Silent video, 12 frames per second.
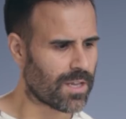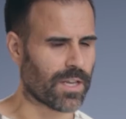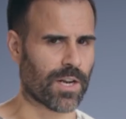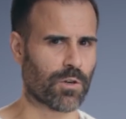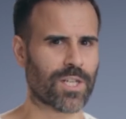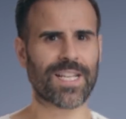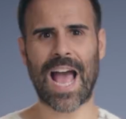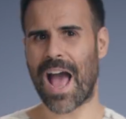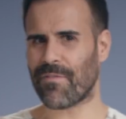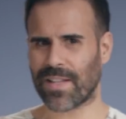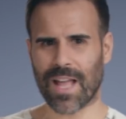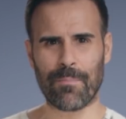You know, just
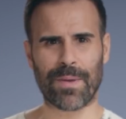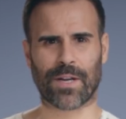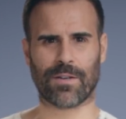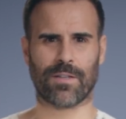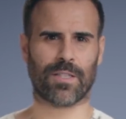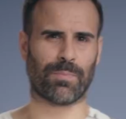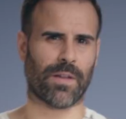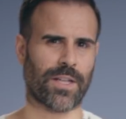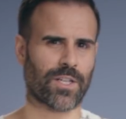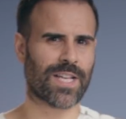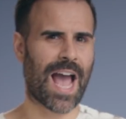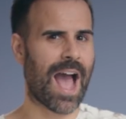having that bigger display,
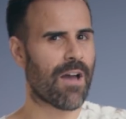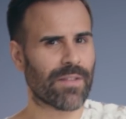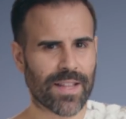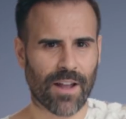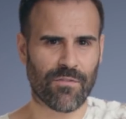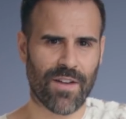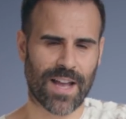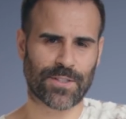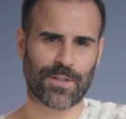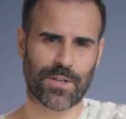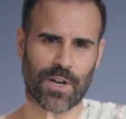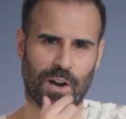just having that
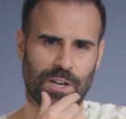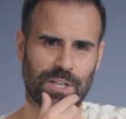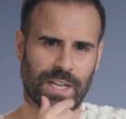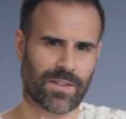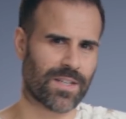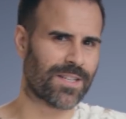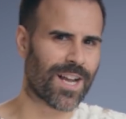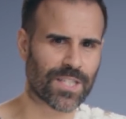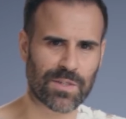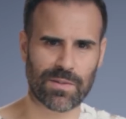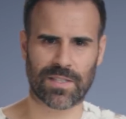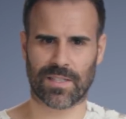faster charging and the
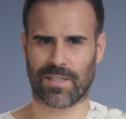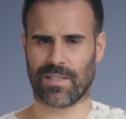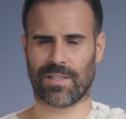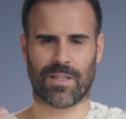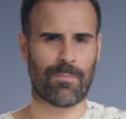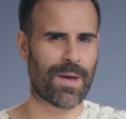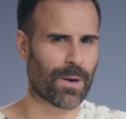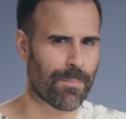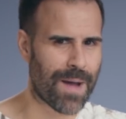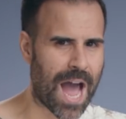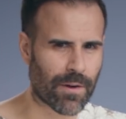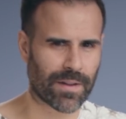dust resistance and the better
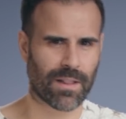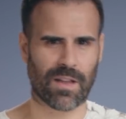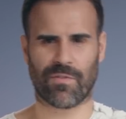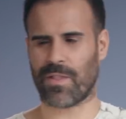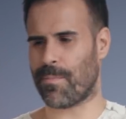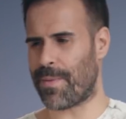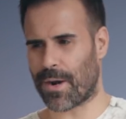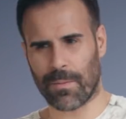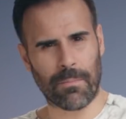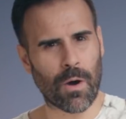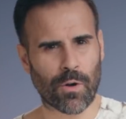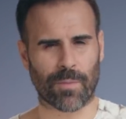battery life and the better
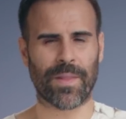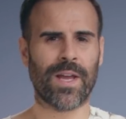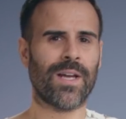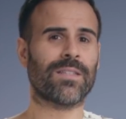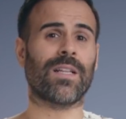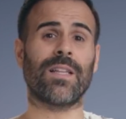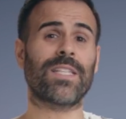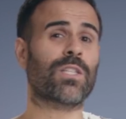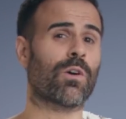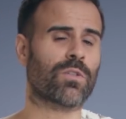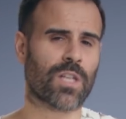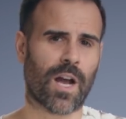modem, the list
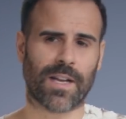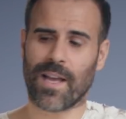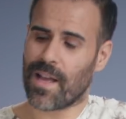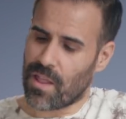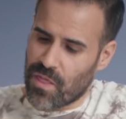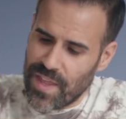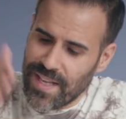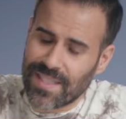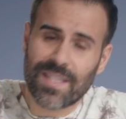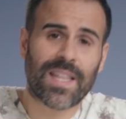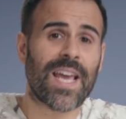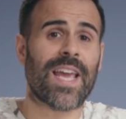goes on.
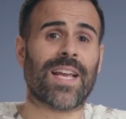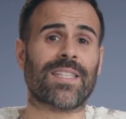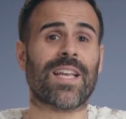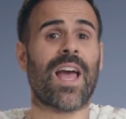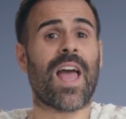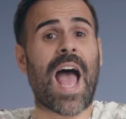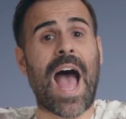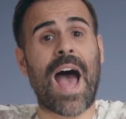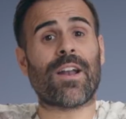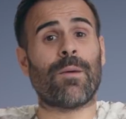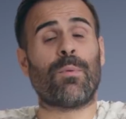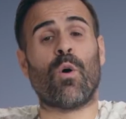These things
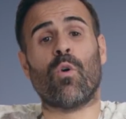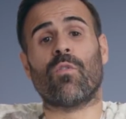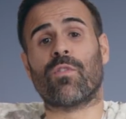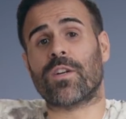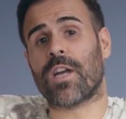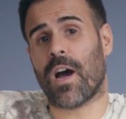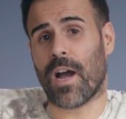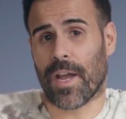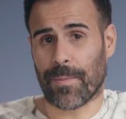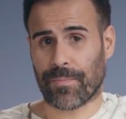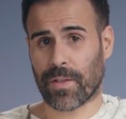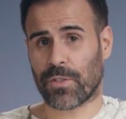add up over
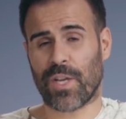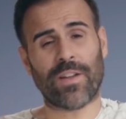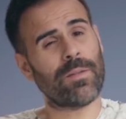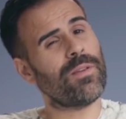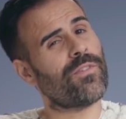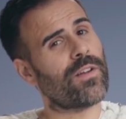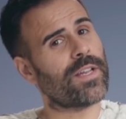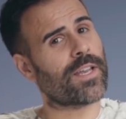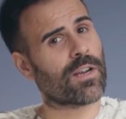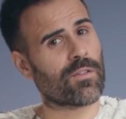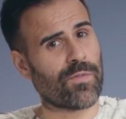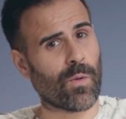time. So you have to be very
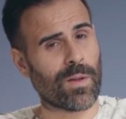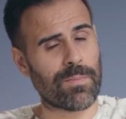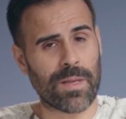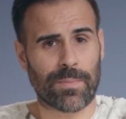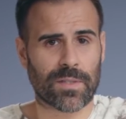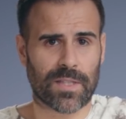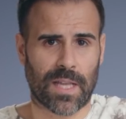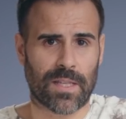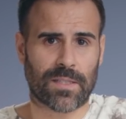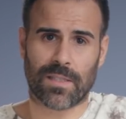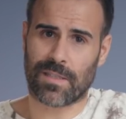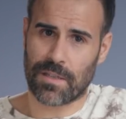careful when people say
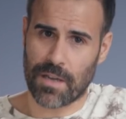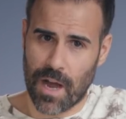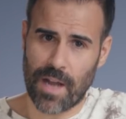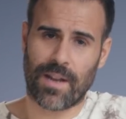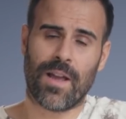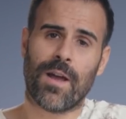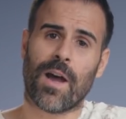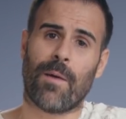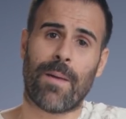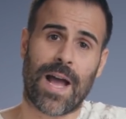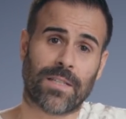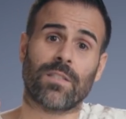this is not a
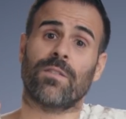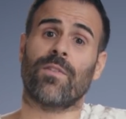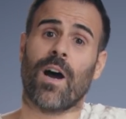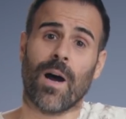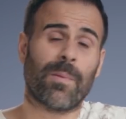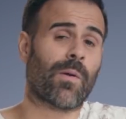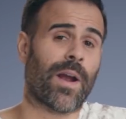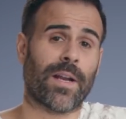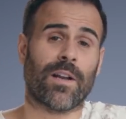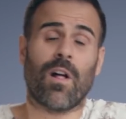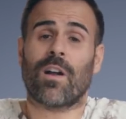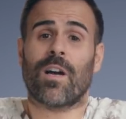massive upgrade.
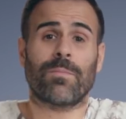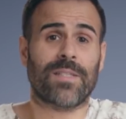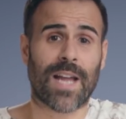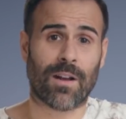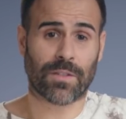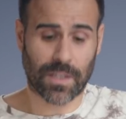It all comes down to